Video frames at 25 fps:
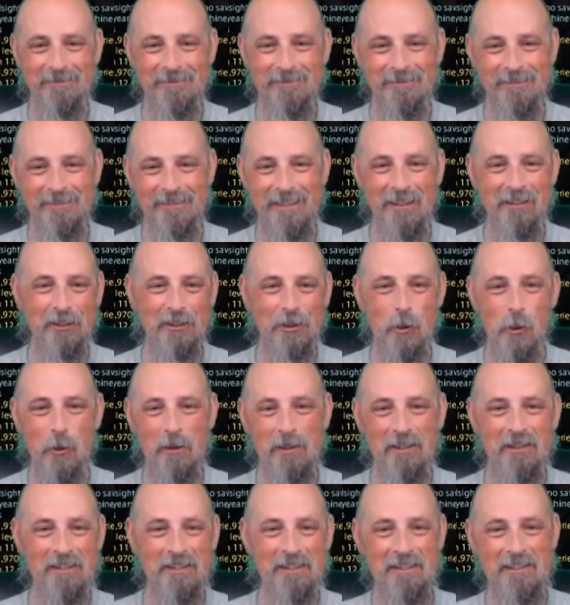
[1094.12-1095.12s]
let's go on a
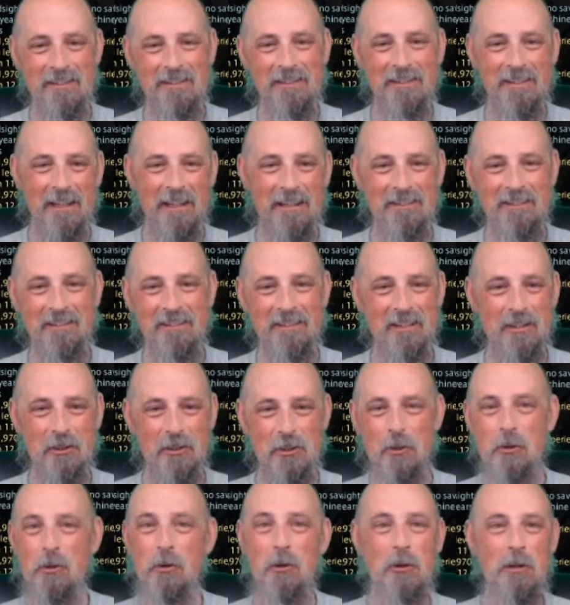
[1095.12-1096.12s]
sightseeing
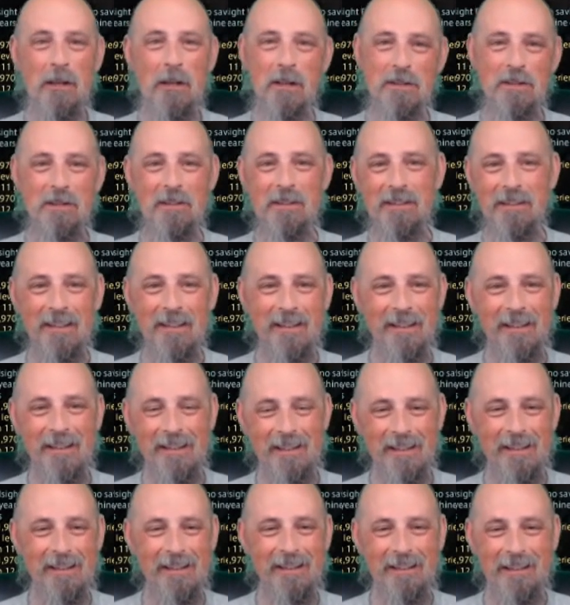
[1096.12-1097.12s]
tour. Let's
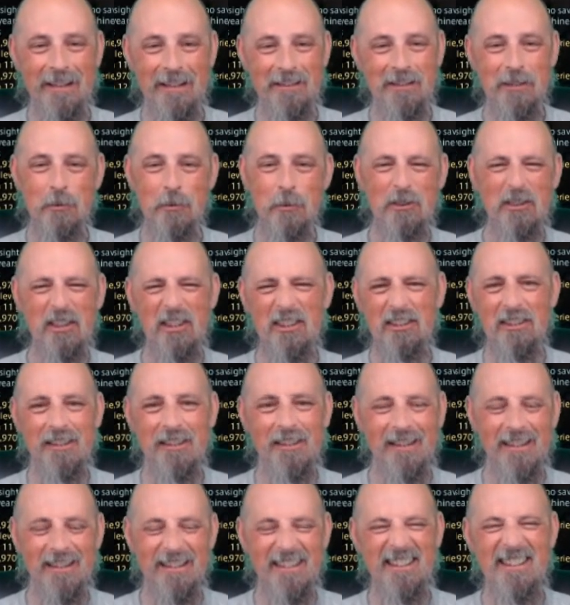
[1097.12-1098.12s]
see what this
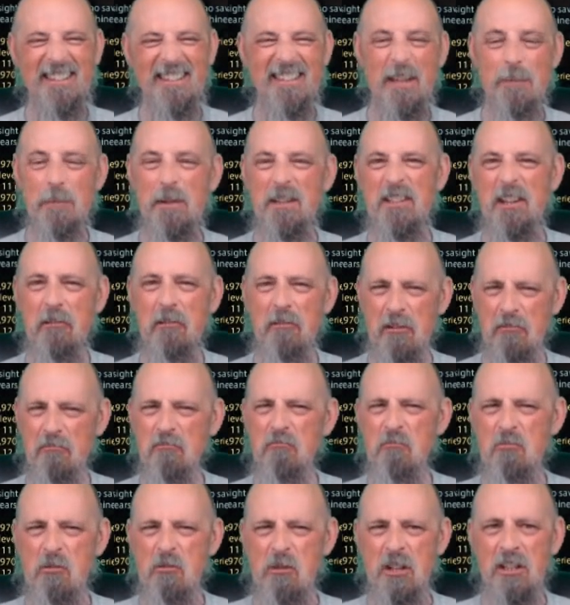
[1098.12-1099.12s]
cemetery
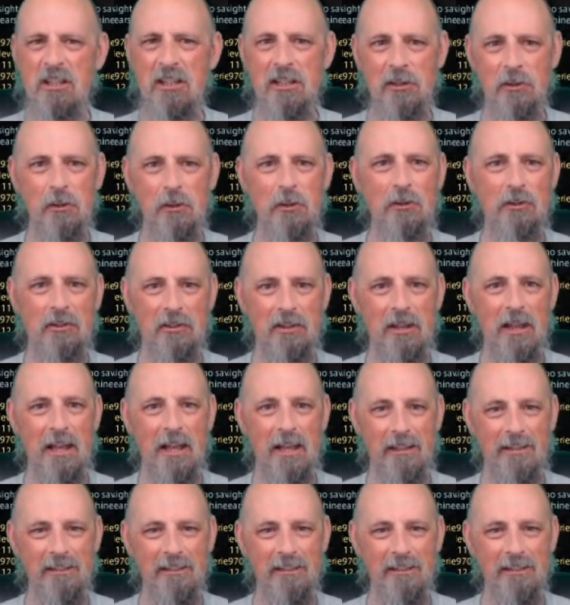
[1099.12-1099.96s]
really looks like.